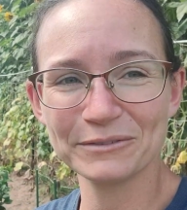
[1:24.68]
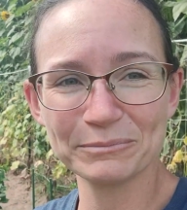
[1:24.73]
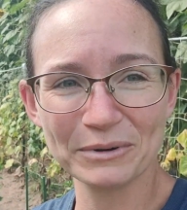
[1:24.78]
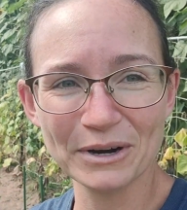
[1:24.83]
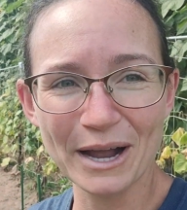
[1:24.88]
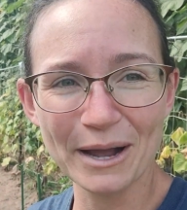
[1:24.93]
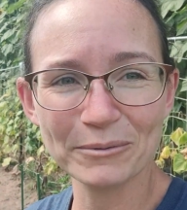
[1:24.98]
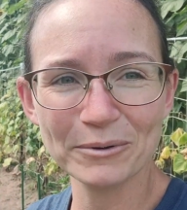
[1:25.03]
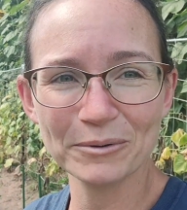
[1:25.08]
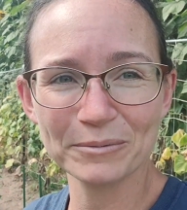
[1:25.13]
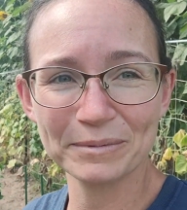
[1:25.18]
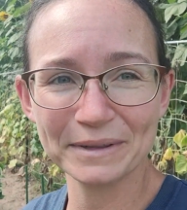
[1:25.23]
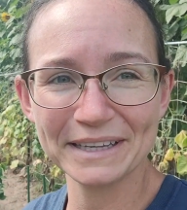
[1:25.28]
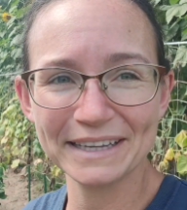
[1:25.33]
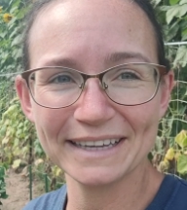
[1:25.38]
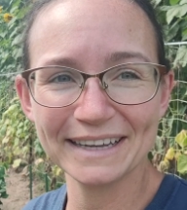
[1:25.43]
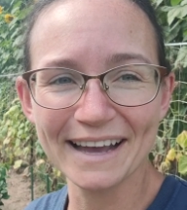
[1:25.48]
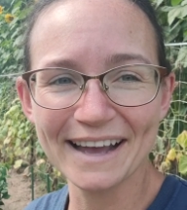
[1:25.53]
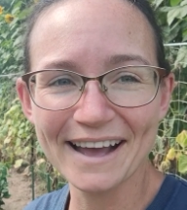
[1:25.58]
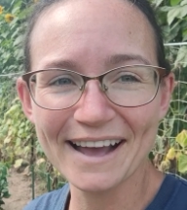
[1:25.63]

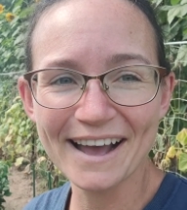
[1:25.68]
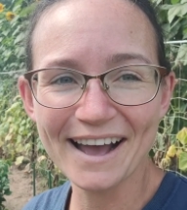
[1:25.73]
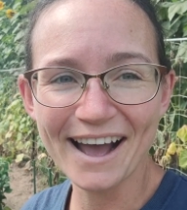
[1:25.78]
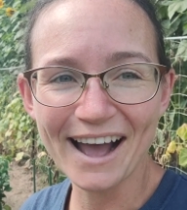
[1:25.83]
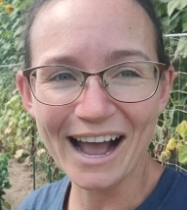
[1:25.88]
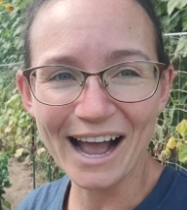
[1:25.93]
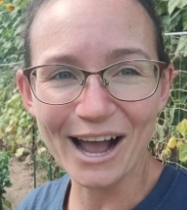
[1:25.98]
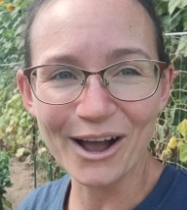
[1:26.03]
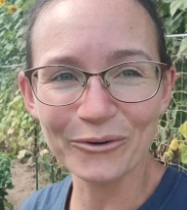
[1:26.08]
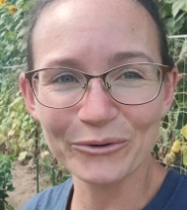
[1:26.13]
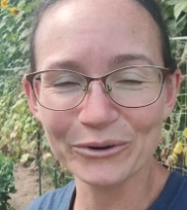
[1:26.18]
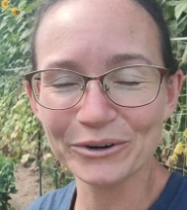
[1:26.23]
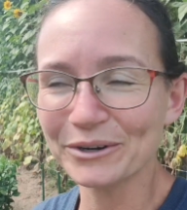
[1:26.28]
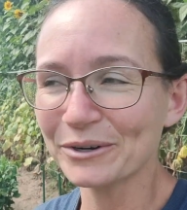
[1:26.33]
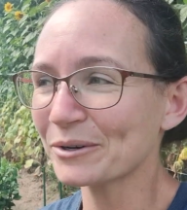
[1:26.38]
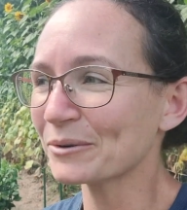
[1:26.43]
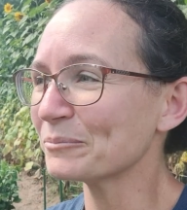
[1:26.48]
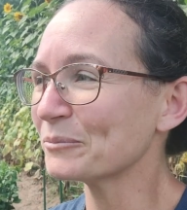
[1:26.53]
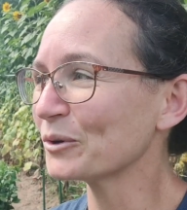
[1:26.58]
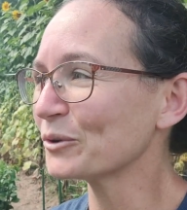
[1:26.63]
probably
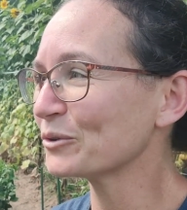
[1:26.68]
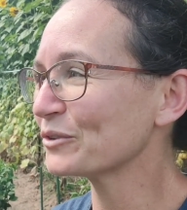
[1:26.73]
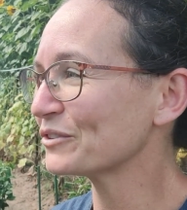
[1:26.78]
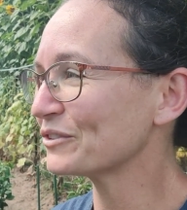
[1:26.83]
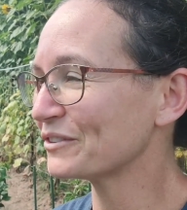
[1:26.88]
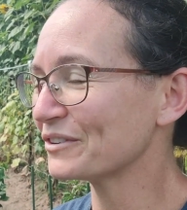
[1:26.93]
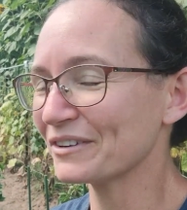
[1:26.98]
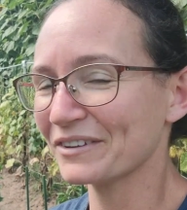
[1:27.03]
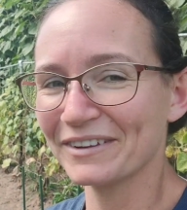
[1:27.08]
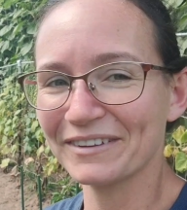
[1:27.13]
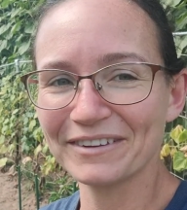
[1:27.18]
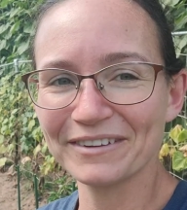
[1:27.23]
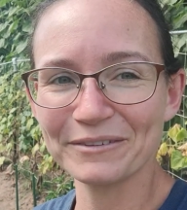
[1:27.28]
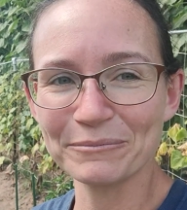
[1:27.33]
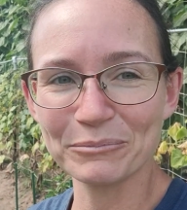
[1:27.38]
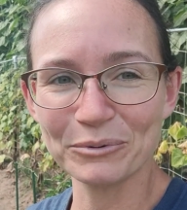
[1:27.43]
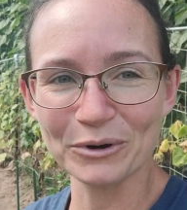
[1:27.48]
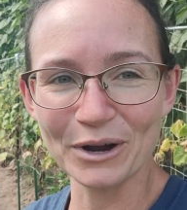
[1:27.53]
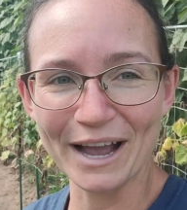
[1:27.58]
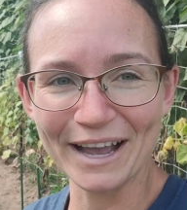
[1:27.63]
our most
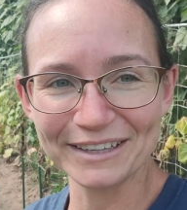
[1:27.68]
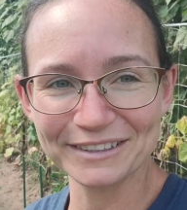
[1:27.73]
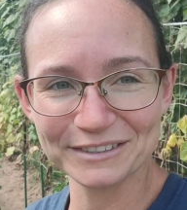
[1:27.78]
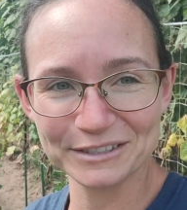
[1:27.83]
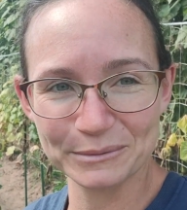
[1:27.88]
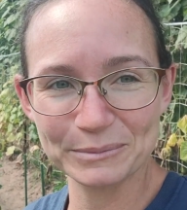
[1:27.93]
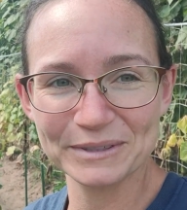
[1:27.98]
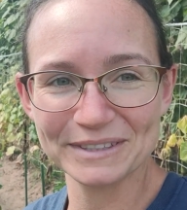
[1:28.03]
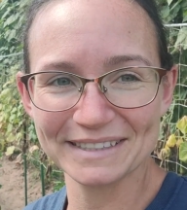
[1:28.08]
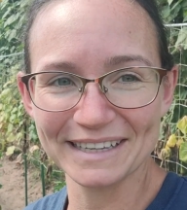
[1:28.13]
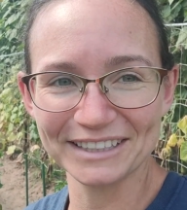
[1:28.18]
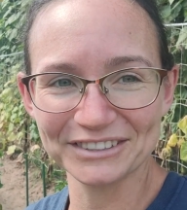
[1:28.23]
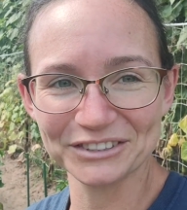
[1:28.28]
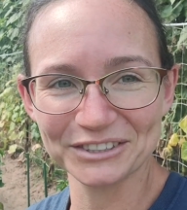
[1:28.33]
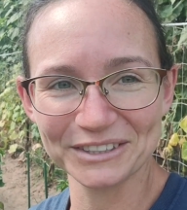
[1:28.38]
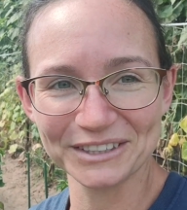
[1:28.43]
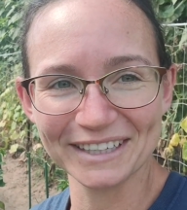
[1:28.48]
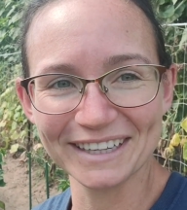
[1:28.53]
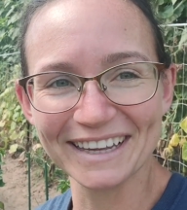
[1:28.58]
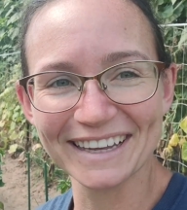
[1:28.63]
prized
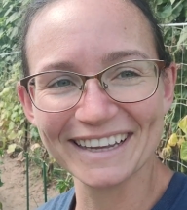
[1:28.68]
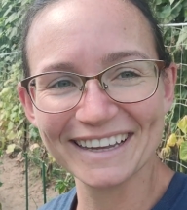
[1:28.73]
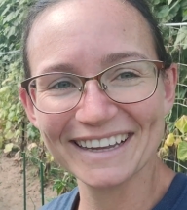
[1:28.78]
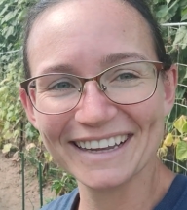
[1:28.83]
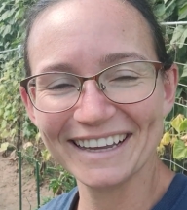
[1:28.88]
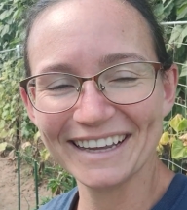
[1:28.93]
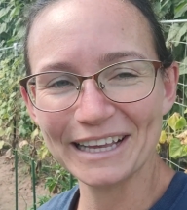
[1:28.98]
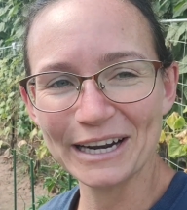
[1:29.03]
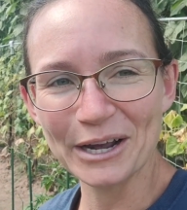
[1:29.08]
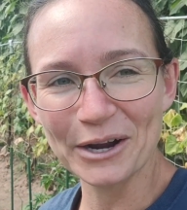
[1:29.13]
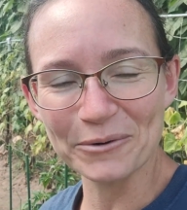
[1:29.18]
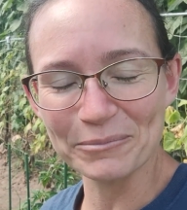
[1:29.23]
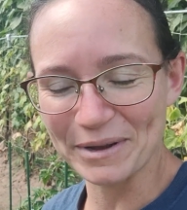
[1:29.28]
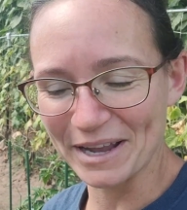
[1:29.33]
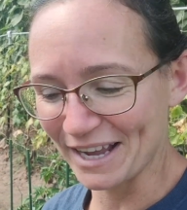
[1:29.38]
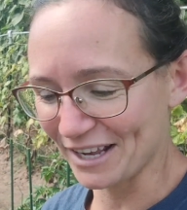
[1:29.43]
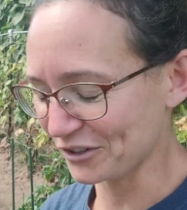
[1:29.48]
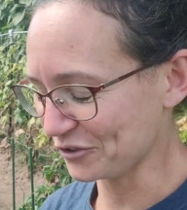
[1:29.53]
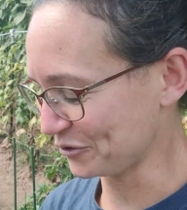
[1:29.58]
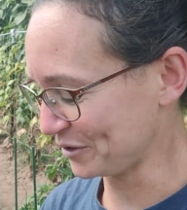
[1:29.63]
possession in our
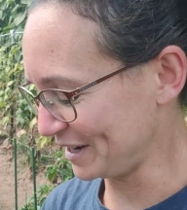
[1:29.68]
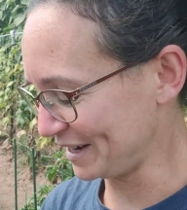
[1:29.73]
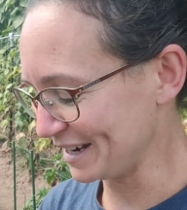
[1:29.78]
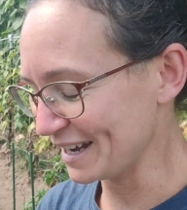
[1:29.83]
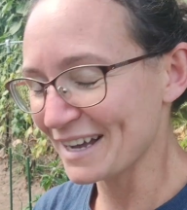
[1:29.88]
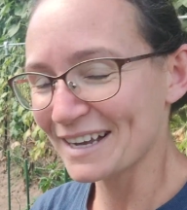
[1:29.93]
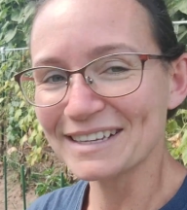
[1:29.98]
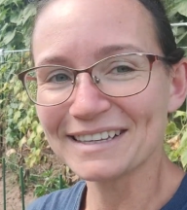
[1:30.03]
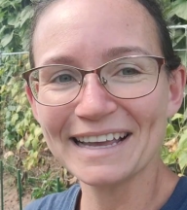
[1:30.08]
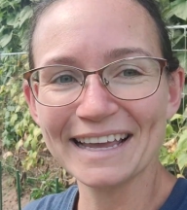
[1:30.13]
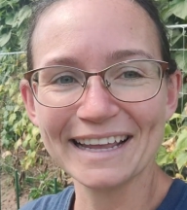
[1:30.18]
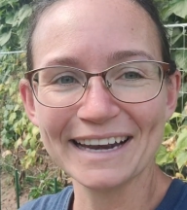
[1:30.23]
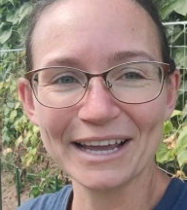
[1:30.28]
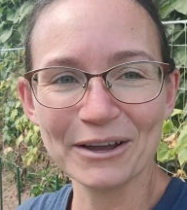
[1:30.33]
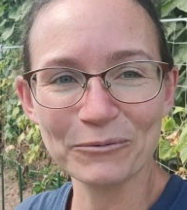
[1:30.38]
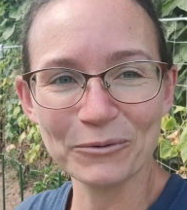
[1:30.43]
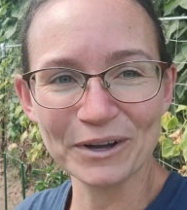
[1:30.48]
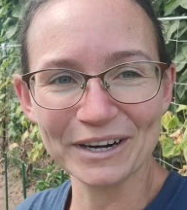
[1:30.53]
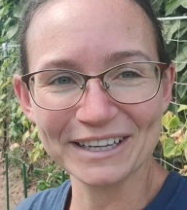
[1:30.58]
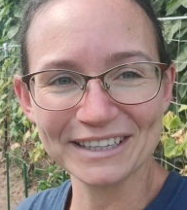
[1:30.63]
pantry, and
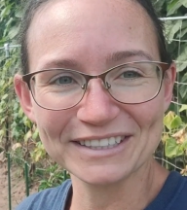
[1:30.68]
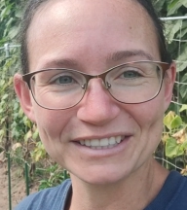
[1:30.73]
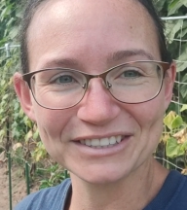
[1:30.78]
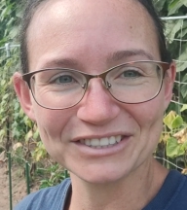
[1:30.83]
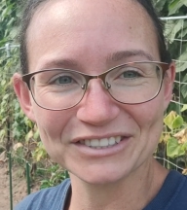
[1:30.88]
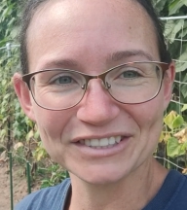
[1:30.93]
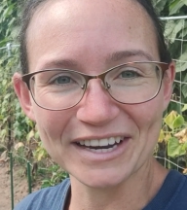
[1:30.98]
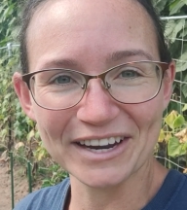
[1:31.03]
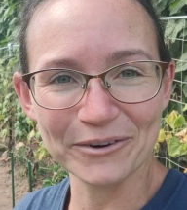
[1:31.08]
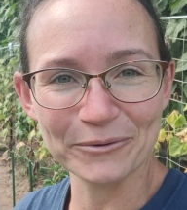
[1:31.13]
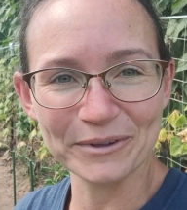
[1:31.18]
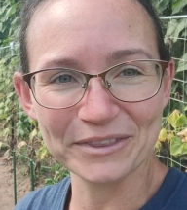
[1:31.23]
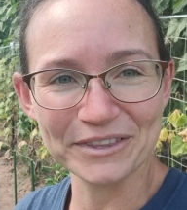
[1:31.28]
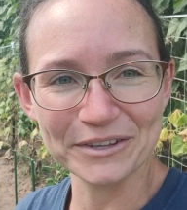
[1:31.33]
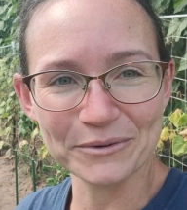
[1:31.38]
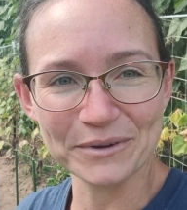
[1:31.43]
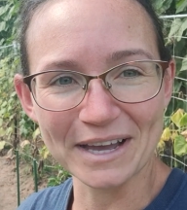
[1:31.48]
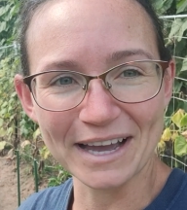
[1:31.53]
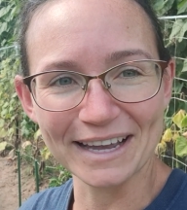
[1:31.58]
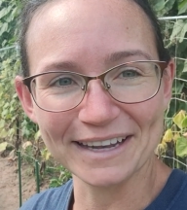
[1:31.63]
I wanted to share
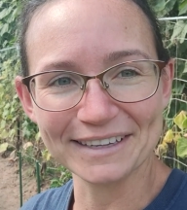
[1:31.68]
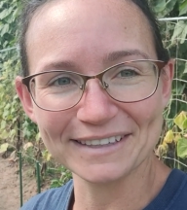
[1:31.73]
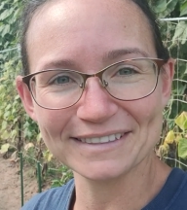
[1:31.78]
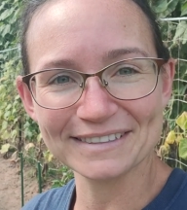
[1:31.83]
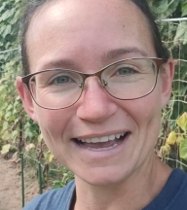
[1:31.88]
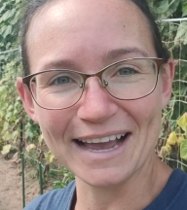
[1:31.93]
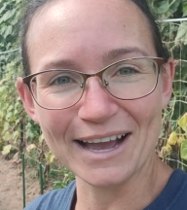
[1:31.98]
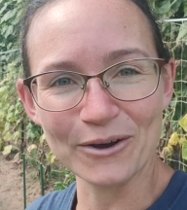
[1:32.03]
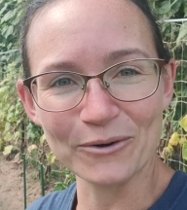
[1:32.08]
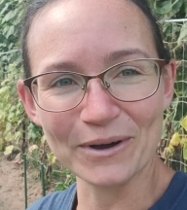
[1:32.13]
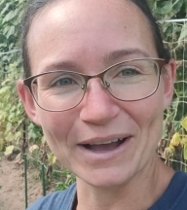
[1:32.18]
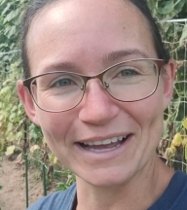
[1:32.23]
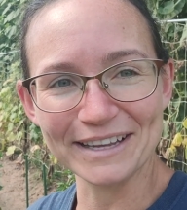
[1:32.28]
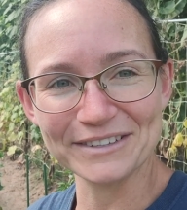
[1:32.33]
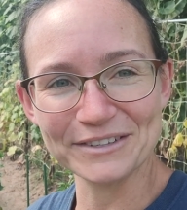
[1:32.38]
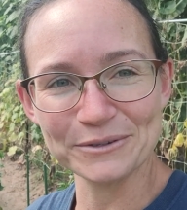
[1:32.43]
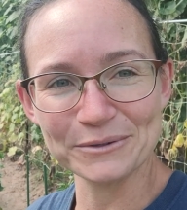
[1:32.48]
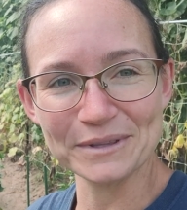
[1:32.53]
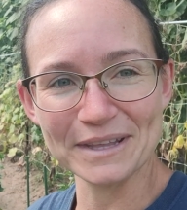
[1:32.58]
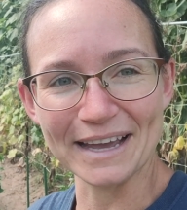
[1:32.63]
with you guys how
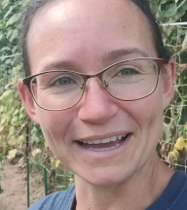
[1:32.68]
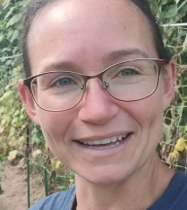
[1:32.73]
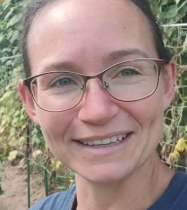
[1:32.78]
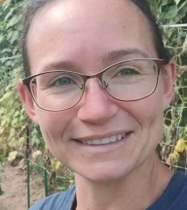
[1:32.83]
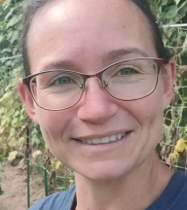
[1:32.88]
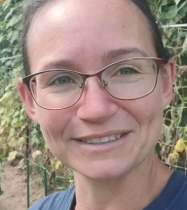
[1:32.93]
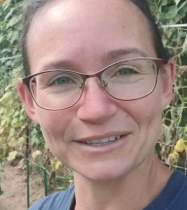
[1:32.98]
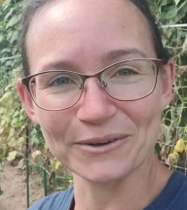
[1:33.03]
I do that.